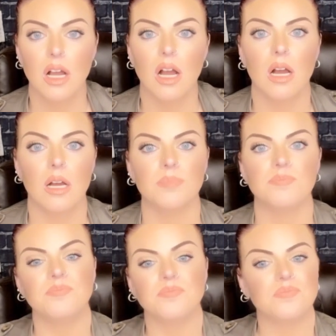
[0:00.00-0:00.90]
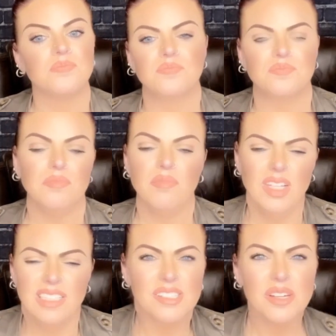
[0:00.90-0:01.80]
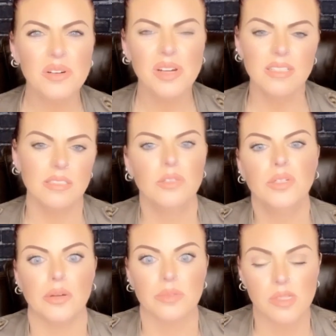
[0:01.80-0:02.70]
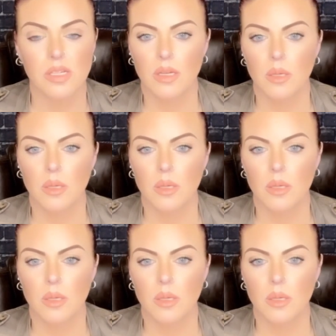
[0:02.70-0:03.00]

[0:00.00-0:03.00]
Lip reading: So who knows?